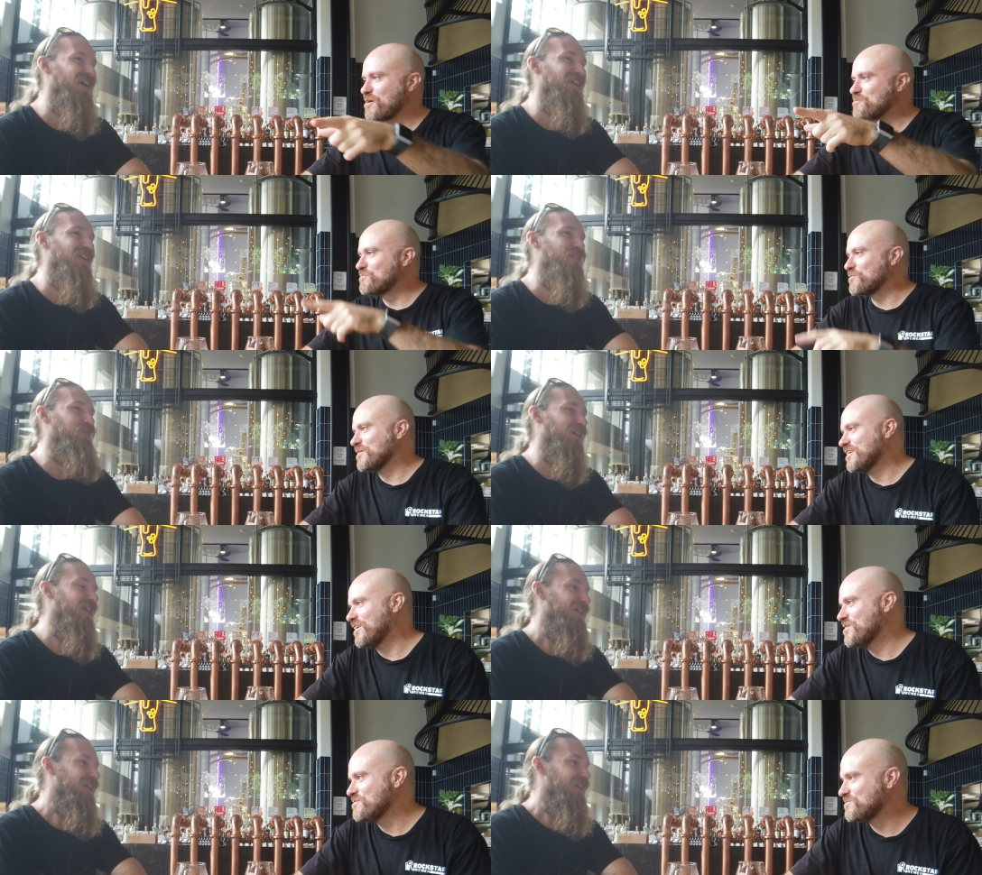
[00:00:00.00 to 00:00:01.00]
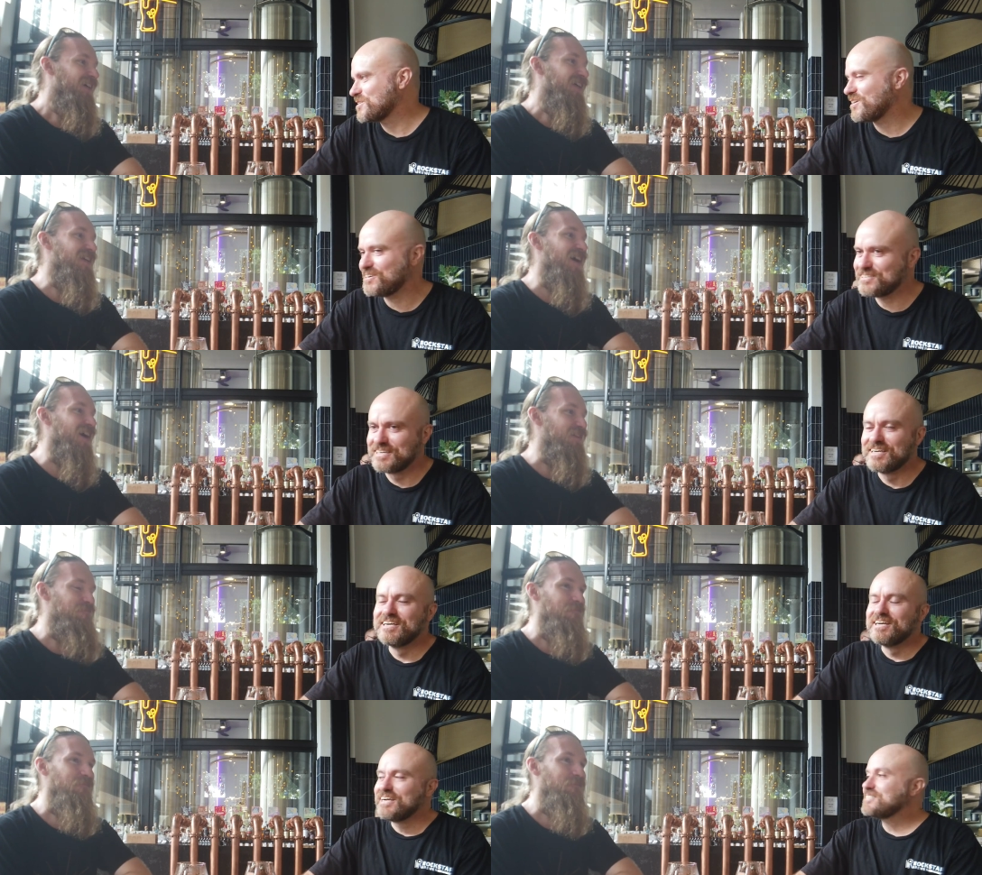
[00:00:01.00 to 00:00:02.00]
Speaker 1: my oh, home lovely. brewery at home. So yeah.
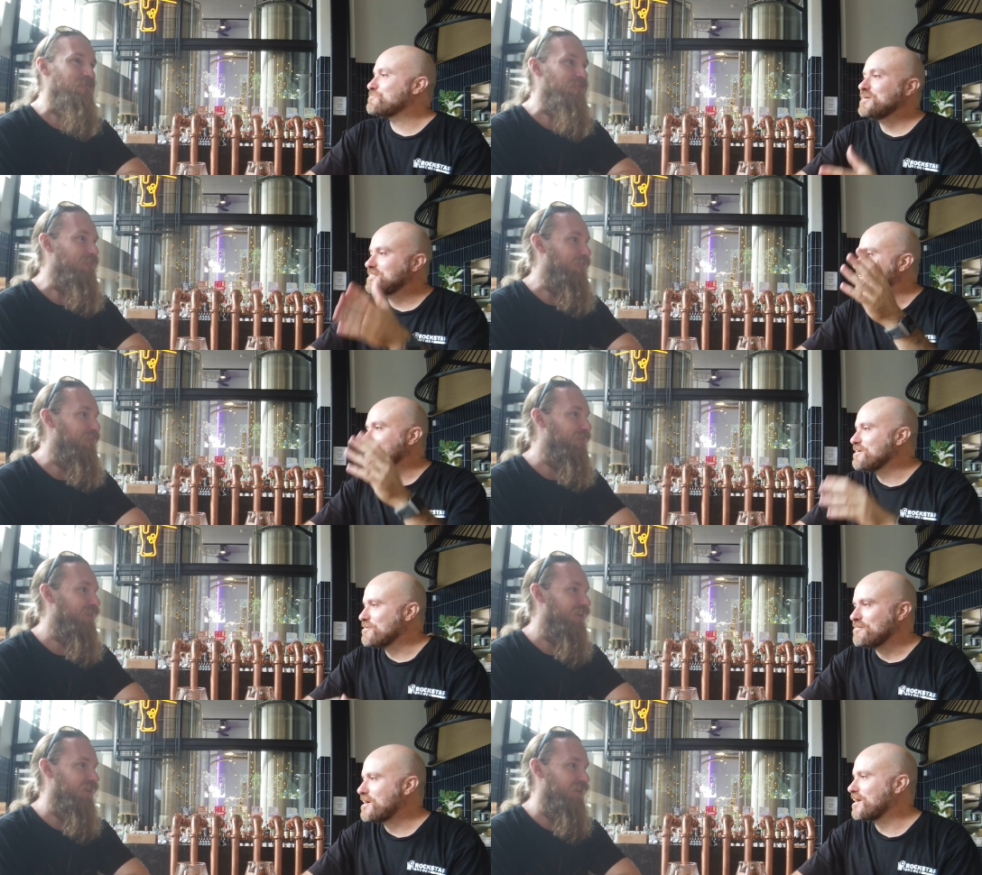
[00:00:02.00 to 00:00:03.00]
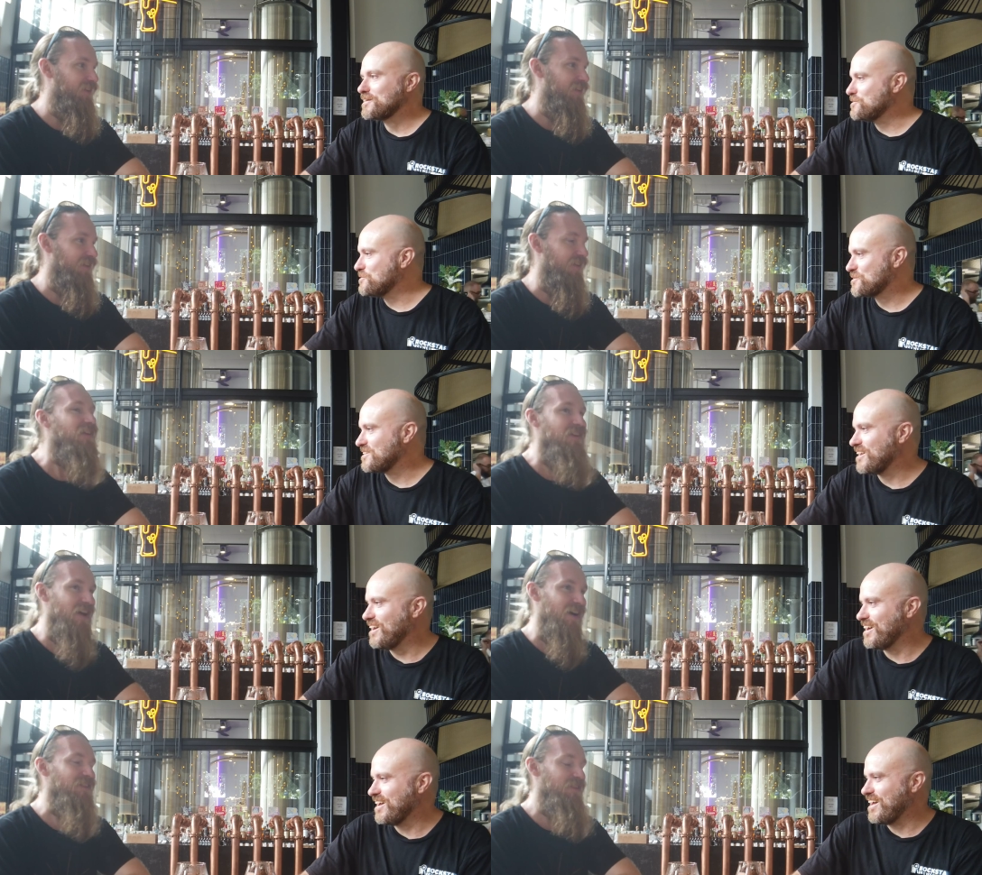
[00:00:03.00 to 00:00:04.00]
it's been sitting there and I've half used it.
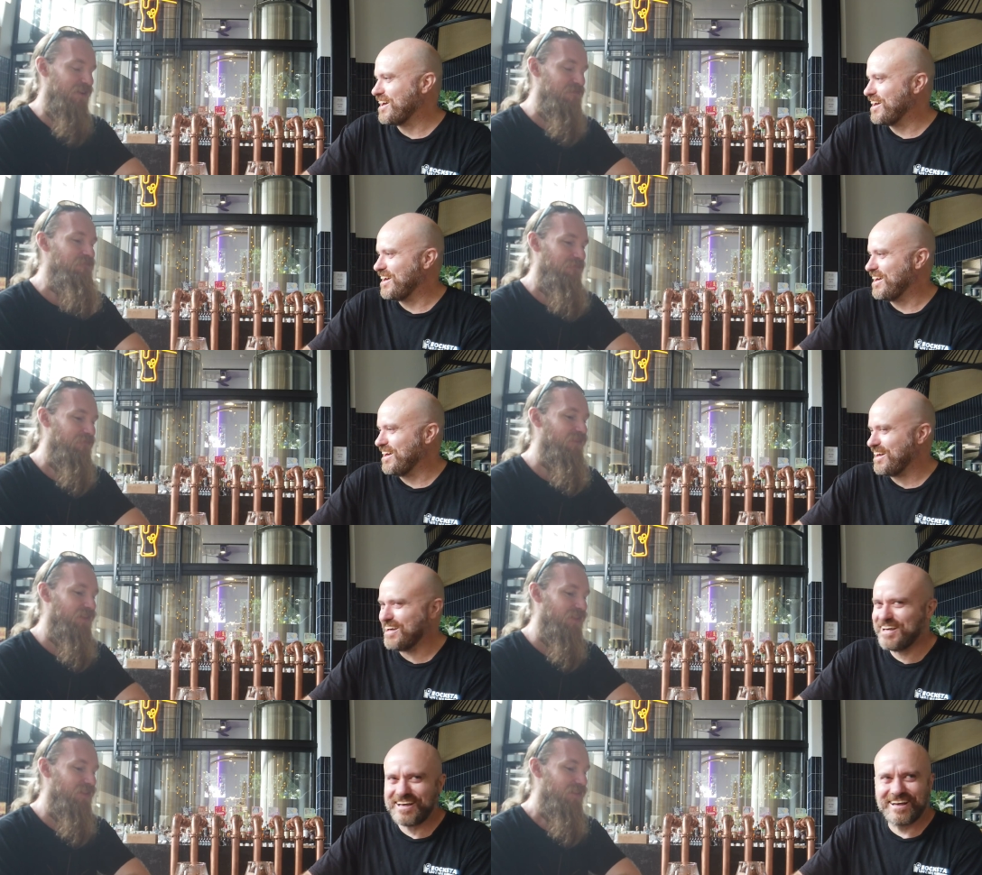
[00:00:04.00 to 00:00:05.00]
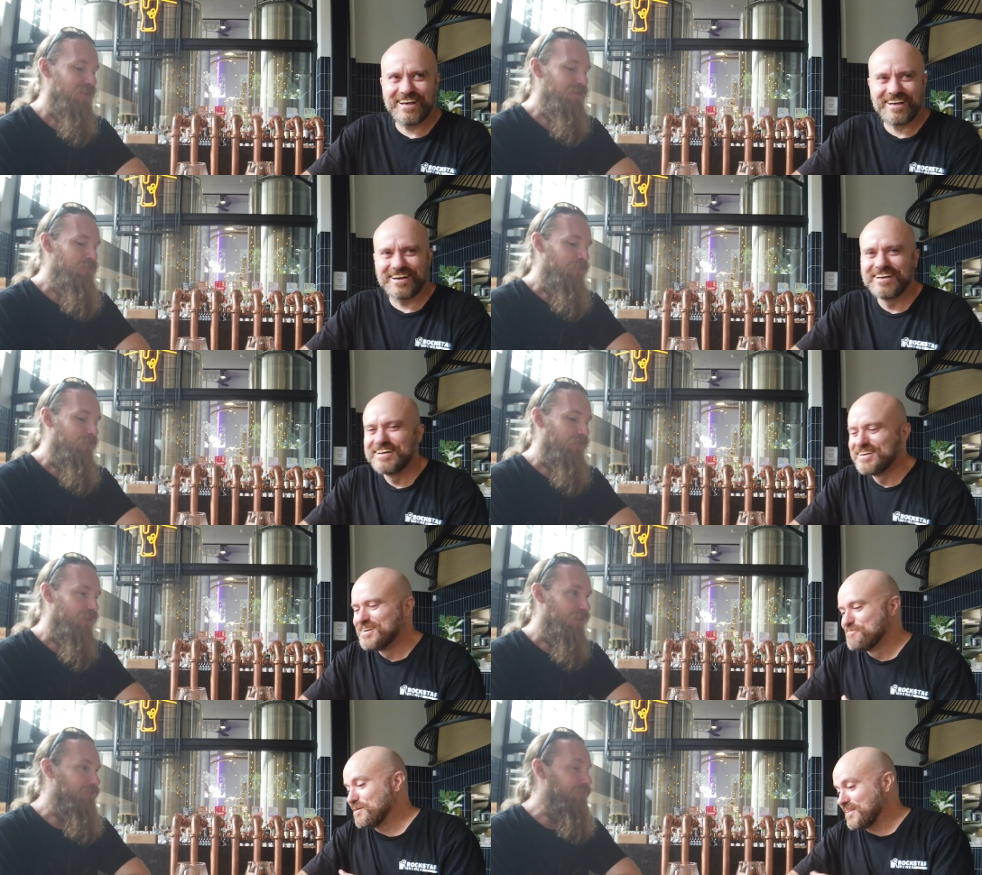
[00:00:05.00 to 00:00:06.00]
Speaker 2: Yeah, yeah.
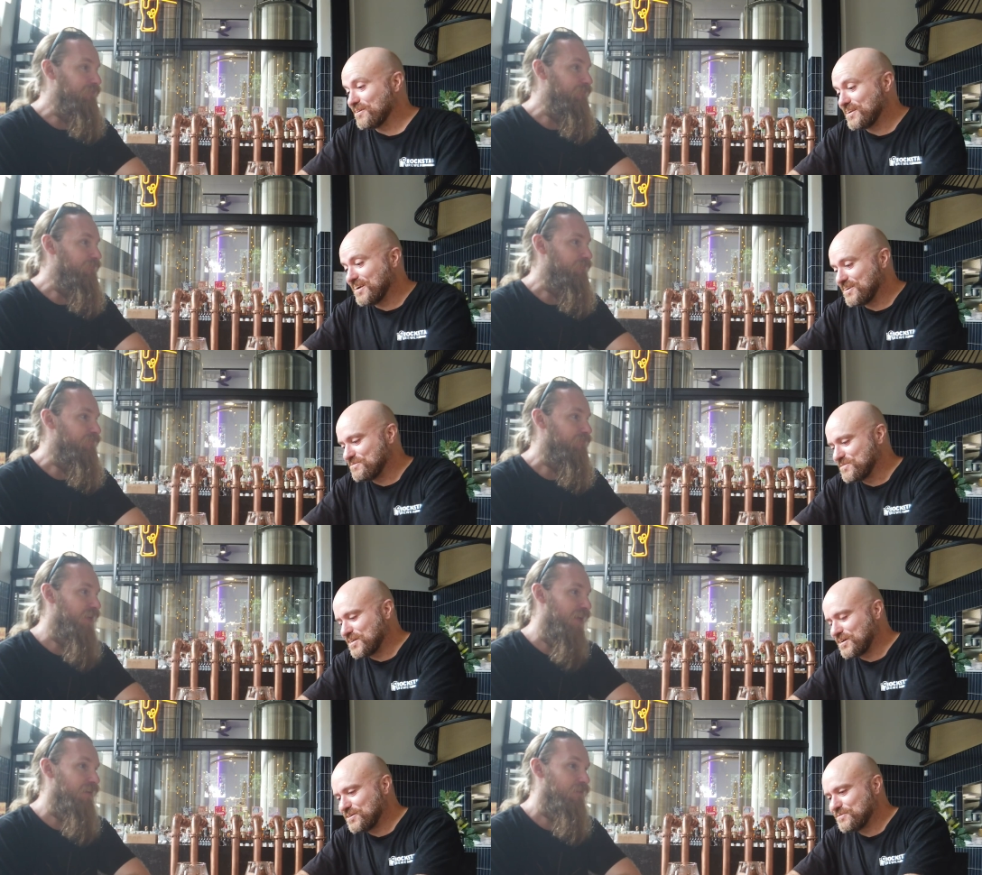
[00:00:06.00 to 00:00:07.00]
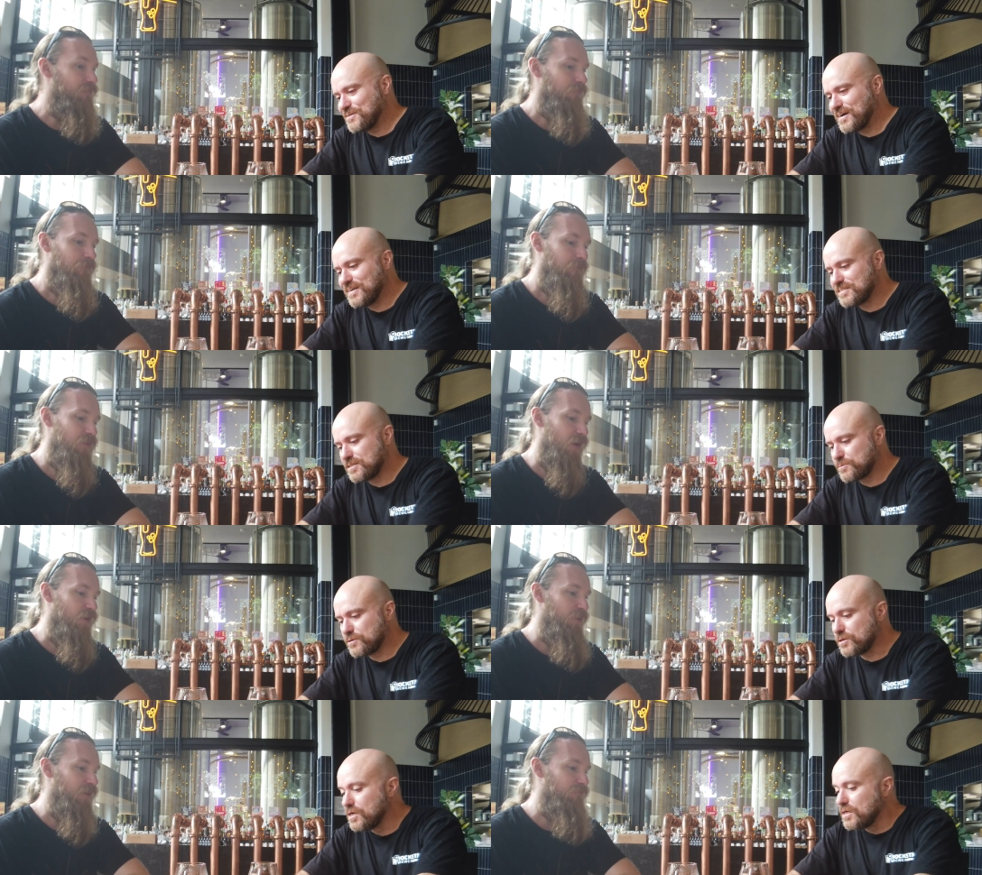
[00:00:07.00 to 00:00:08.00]
Speaker 1: But there you go.
Speaker 2: So, yeah. uh, so that's
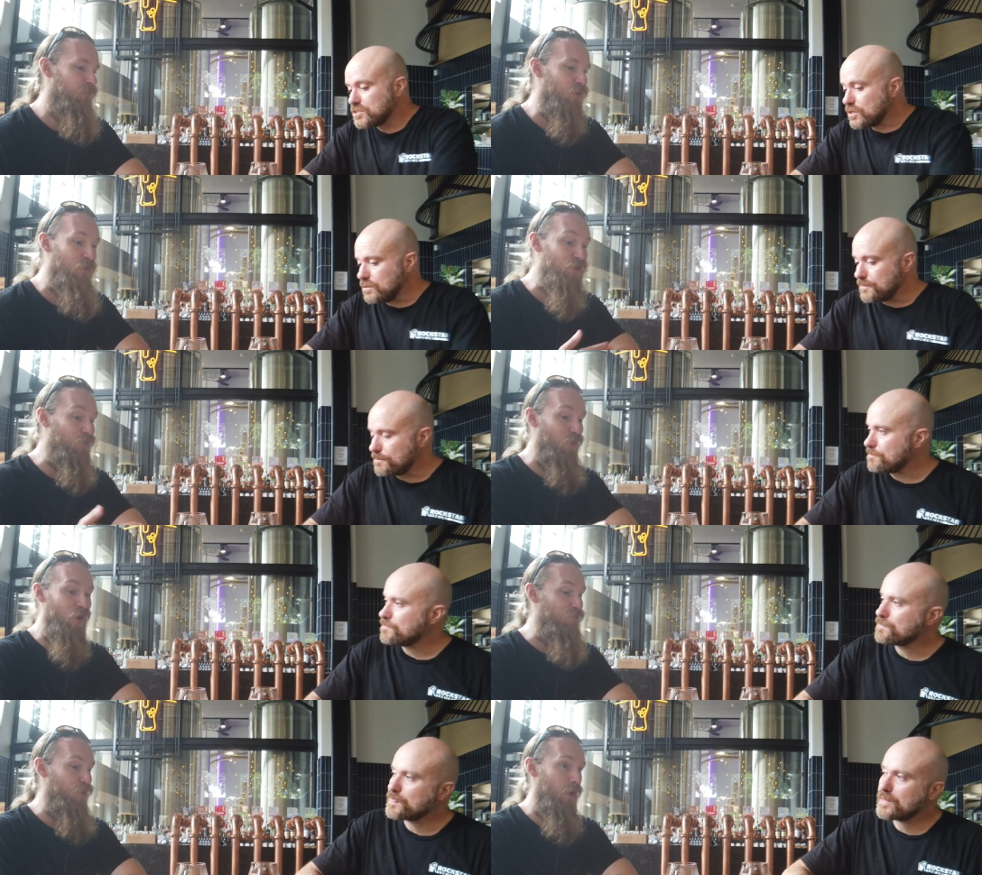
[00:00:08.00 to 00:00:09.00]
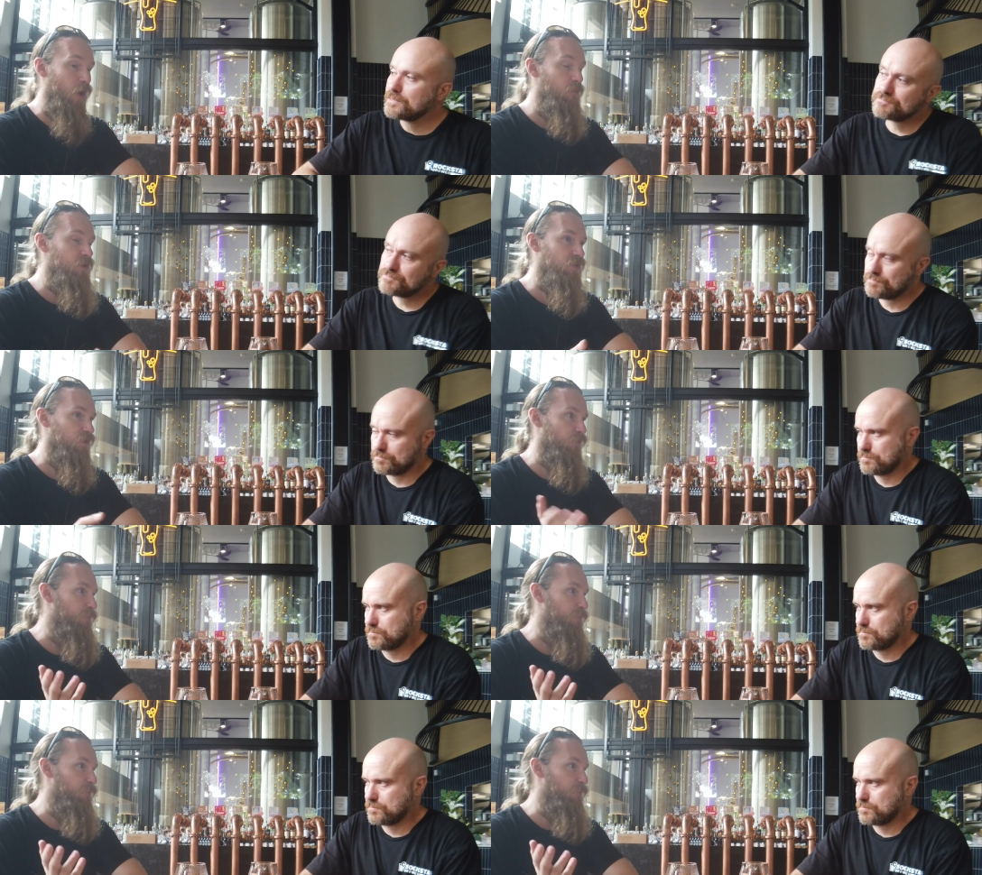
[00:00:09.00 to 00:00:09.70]
pretty good. Mean, so, most of what I brew at home is sort